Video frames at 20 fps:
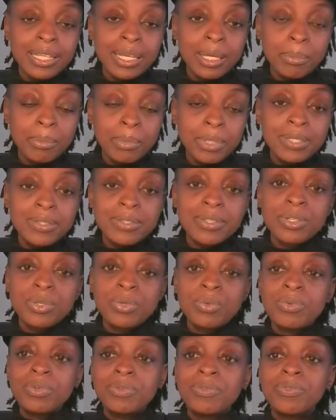that means that
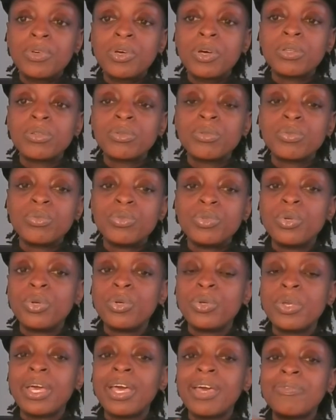you would have gone through,
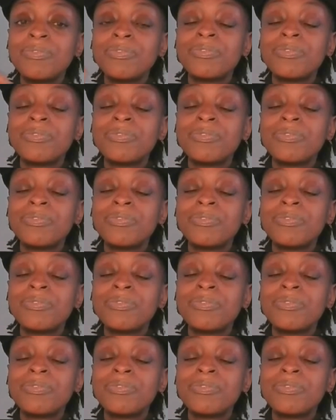you have